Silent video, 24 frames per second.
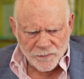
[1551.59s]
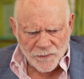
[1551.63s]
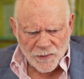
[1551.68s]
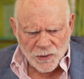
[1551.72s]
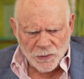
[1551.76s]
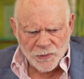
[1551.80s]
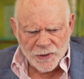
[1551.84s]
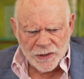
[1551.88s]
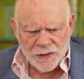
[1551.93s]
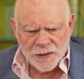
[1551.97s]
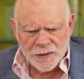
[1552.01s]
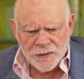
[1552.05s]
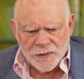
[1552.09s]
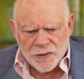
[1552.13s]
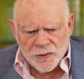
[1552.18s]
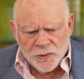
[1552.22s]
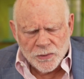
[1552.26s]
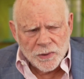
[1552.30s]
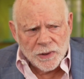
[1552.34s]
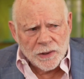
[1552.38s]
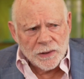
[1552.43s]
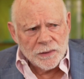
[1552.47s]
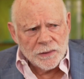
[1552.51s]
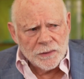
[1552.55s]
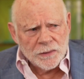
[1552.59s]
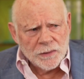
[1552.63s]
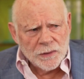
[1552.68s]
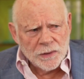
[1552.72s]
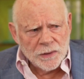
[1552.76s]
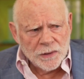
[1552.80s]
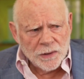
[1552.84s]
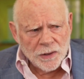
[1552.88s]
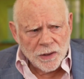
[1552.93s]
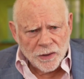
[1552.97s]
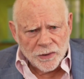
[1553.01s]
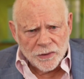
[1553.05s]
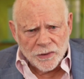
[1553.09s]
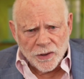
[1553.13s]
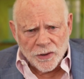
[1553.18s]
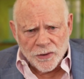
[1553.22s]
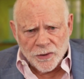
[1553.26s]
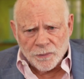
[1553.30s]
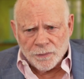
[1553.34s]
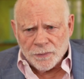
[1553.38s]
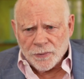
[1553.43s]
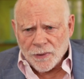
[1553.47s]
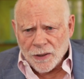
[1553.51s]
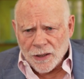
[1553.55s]
We did do
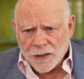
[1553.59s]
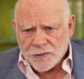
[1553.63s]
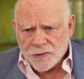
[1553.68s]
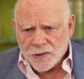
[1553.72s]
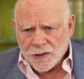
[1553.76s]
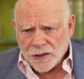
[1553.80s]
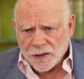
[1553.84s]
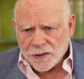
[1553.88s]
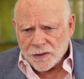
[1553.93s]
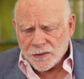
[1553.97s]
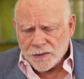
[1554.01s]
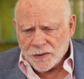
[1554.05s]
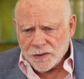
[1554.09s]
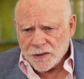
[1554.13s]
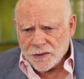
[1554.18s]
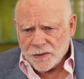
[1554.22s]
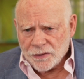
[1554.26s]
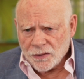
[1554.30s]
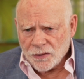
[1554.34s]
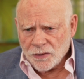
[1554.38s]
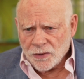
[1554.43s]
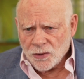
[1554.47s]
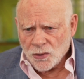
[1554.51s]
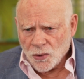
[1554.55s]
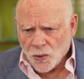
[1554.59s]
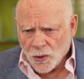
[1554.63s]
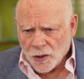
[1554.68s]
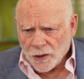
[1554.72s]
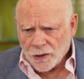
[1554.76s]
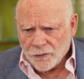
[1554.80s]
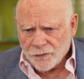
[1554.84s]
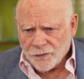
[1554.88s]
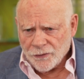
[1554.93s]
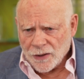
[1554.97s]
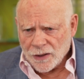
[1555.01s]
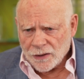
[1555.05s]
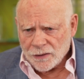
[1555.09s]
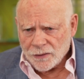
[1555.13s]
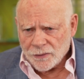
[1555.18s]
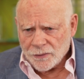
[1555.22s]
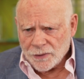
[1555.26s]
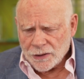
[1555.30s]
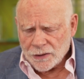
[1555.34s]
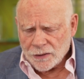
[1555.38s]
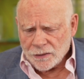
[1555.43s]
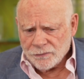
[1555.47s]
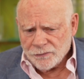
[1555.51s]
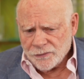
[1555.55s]
another project in New York
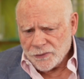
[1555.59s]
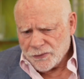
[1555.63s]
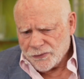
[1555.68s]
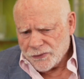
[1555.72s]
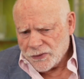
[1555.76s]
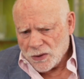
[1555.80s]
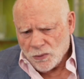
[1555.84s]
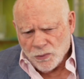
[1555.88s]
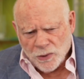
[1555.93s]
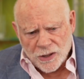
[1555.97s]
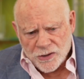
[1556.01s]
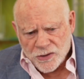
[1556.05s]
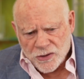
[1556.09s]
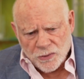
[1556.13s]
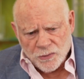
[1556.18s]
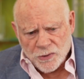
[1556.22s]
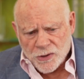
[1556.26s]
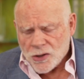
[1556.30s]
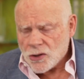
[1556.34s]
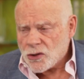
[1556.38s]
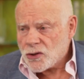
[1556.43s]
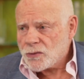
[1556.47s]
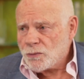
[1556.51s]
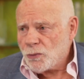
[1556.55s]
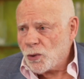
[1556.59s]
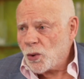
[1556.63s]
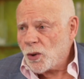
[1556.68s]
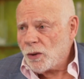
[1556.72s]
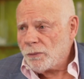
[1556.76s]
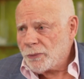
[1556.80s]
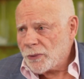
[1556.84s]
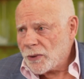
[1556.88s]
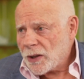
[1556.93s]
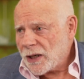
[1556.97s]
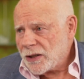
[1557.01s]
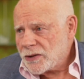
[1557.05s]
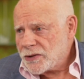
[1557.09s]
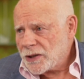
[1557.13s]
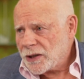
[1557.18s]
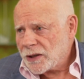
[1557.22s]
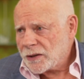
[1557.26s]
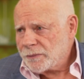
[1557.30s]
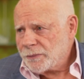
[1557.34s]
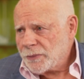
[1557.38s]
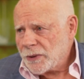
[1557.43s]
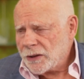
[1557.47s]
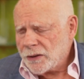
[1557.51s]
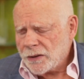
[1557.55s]
following 50 West. It was a small
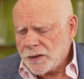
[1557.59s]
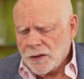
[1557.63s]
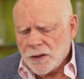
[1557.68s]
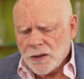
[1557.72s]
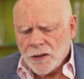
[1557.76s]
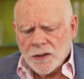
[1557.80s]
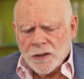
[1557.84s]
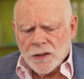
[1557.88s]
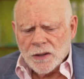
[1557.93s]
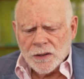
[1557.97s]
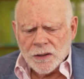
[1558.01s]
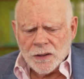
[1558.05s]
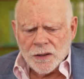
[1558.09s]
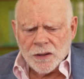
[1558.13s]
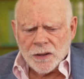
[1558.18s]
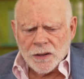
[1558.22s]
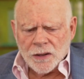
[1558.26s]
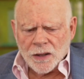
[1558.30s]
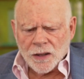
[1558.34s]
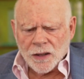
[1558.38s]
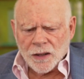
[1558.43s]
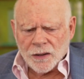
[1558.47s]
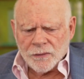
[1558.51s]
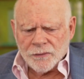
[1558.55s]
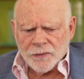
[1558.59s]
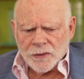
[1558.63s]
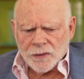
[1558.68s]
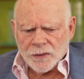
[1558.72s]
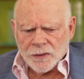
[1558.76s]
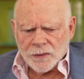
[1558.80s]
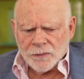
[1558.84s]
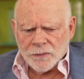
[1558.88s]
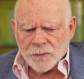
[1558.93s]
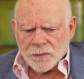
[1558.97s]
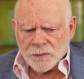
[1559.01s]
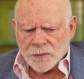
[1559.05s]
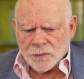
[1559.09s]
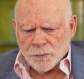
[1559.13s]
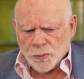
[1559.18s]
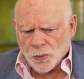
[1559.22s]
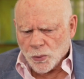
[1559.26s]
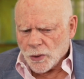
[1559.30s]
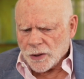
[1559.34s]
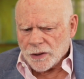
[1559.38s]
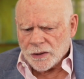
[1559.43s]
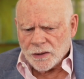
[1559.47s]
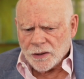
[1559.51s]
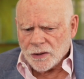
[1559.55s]
project, but a
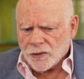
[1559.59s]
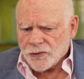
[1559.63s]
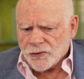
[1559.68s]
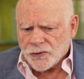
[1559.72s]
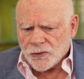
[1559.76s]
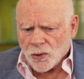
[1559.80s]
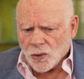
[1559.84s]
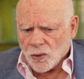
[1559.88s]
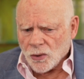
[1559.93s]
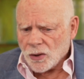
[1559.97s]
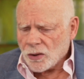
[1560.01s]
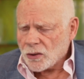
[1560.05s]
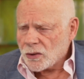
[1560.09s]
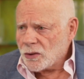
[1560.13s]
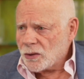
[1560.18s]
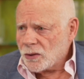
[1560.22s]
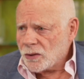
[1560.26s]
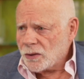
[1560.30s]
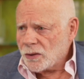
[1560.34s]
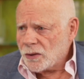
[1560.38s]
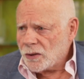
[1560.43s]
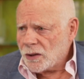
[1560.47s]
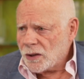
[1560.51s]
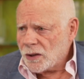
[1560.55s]
important historical.